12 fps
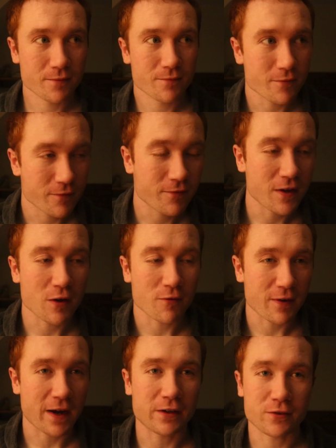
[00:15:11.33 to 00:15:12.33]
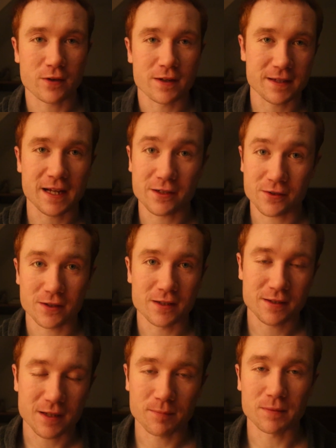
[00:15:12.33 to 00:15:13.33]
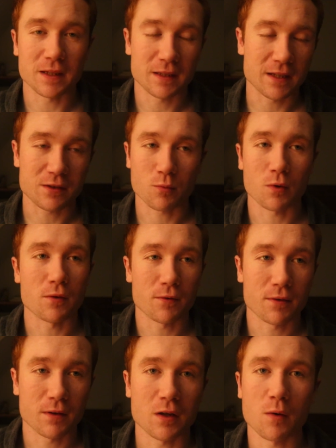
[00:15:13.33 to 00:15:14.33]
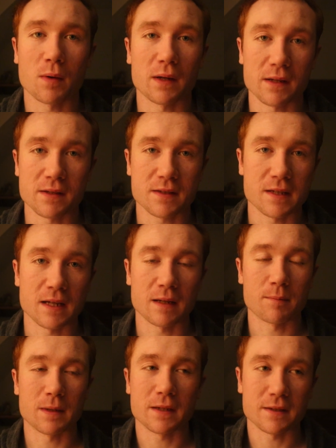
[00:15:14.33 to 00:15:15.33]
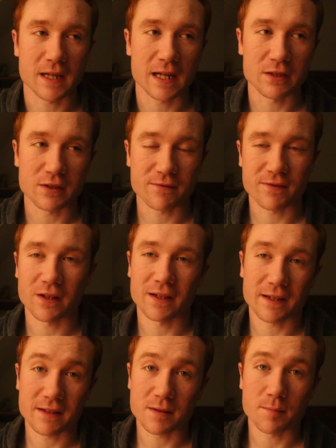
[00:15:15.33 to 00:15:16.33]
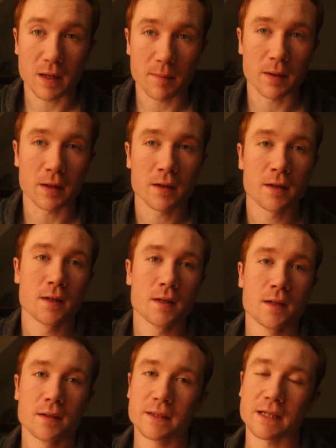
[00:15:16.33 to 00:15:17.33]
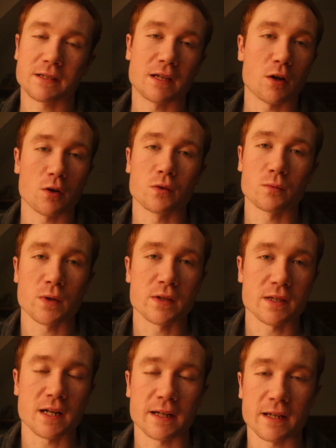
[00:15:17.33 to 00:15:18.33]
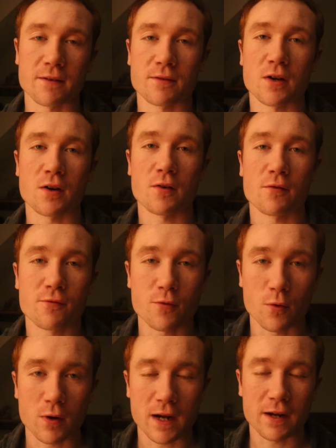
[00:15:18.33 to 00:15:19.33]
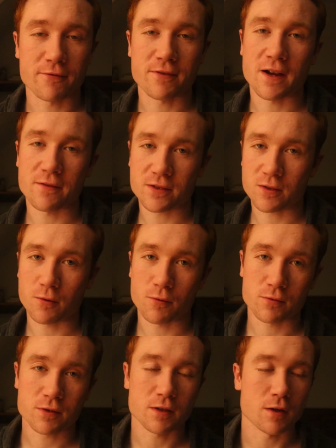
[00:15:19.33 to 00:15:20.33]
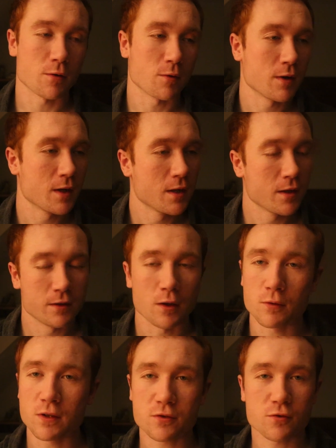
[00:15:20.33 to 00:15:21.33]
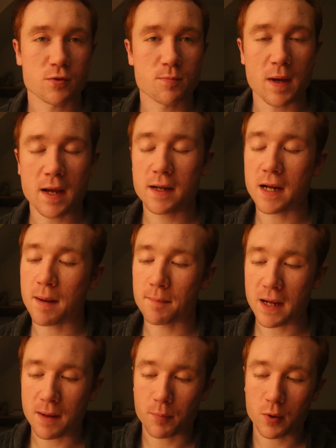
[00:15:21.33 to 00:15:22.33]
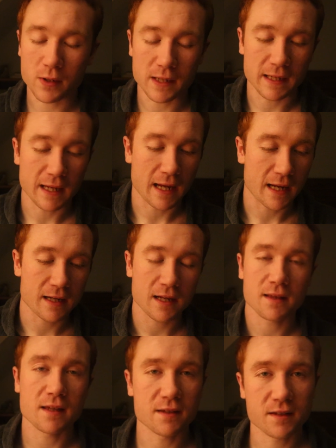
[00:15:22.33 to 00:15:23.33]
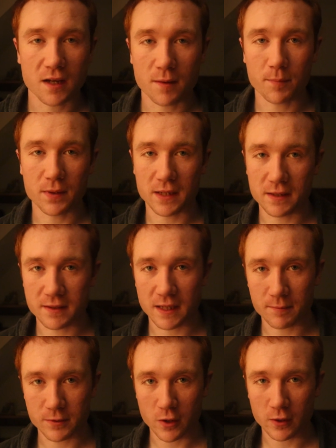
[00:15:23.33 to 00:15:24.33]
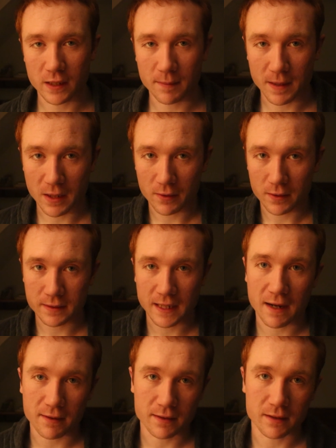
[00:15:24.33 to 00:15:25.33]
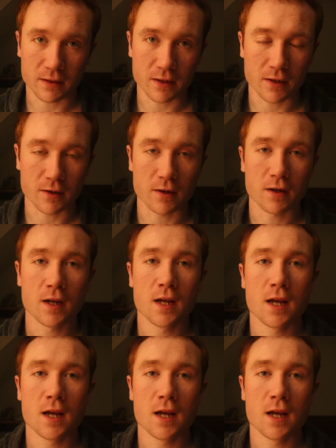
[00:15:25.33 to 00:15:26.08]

Fear Factory is actually something that's worth going and seeing, because I just feel like it's a bummer. That's the only reason I gave y'all 4 out of 5 skulls. So, no disrespect, I'm not putting any of these companies that I'm talking about down in the gutter.